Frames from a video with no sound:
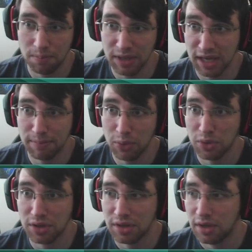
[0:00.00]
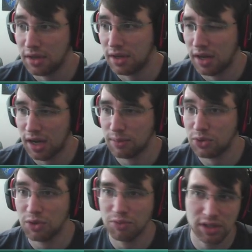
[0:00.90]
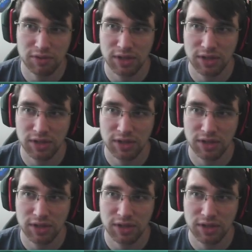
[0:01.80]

big board. So I really,